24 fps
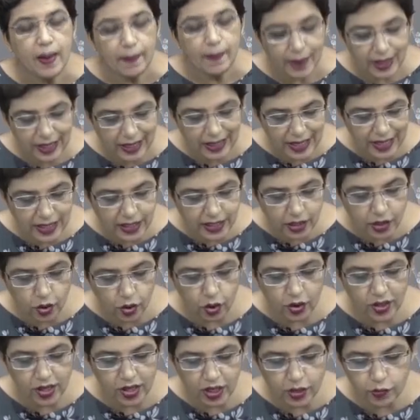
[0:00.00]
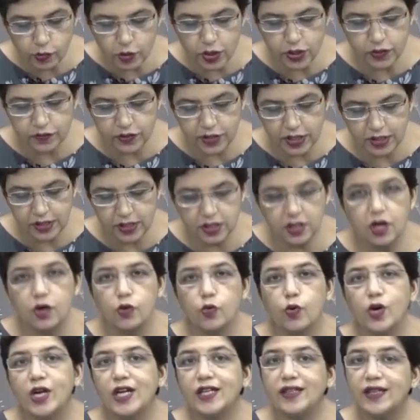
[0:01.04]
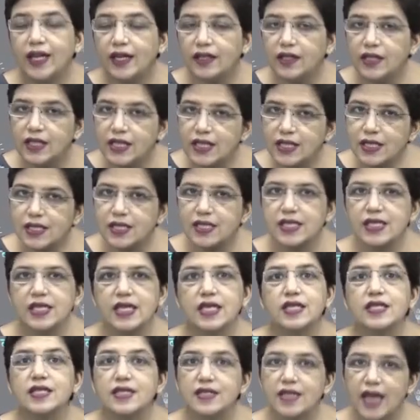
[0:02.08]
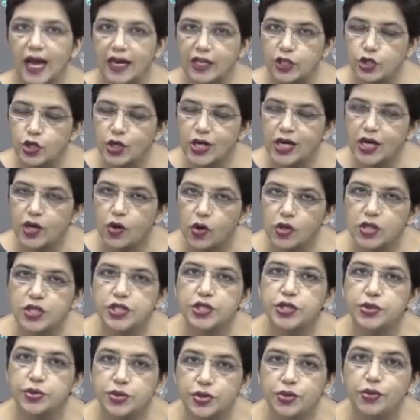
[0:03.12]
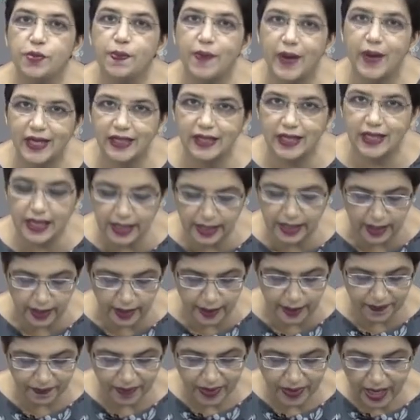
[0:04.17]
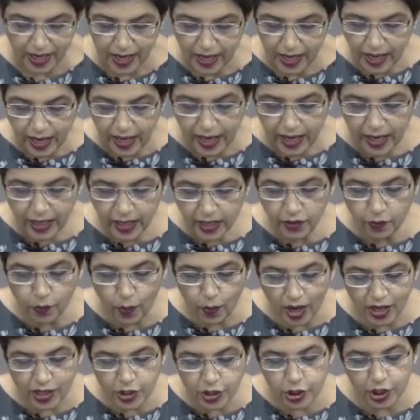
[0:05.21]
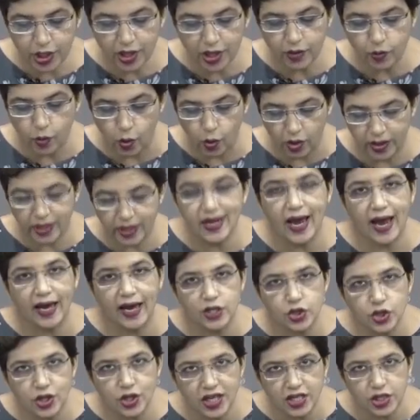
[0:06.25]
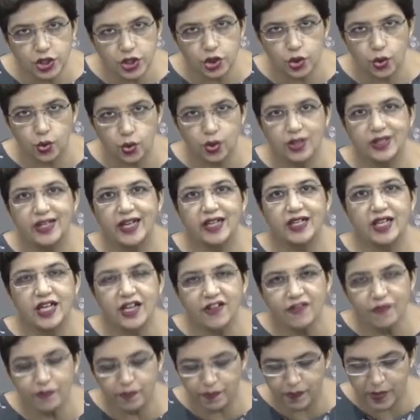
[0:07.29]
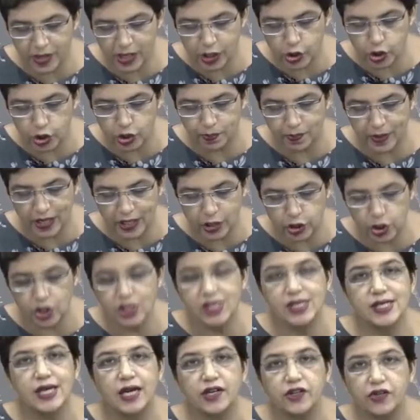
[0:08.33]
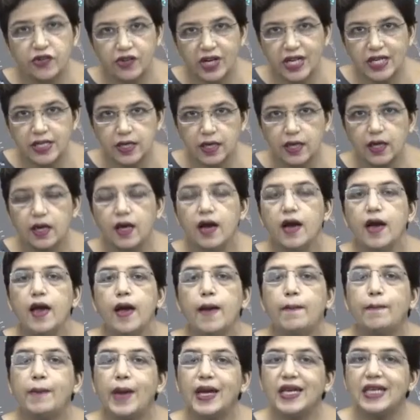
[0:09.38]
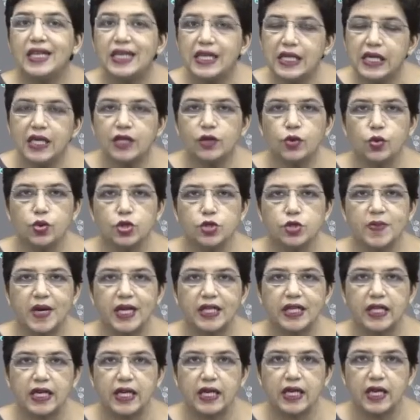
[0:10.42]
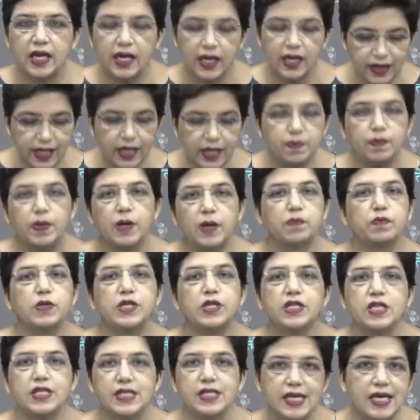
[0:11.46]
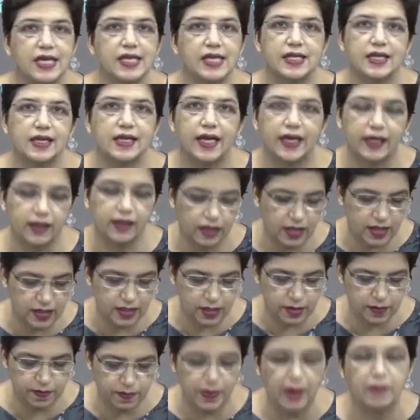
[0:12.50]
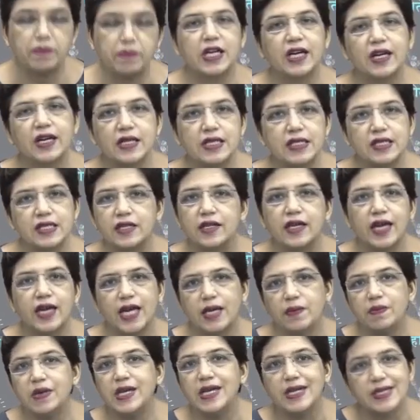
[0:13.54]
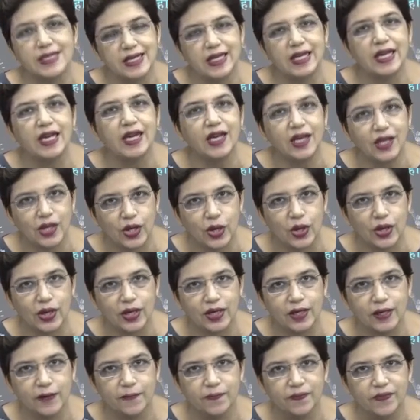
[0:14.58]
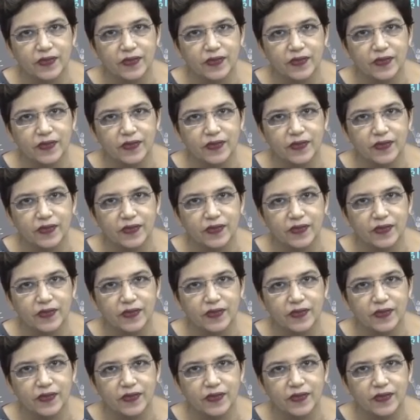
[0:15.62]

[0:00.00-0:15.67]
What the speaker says: But later on, it was discovered that this disease is actually caused due to bacteria. And Marshall and Warren actually showed that if patients are treated by killing those bacteria, then disease like this, peptic ulcer, can be easily cured.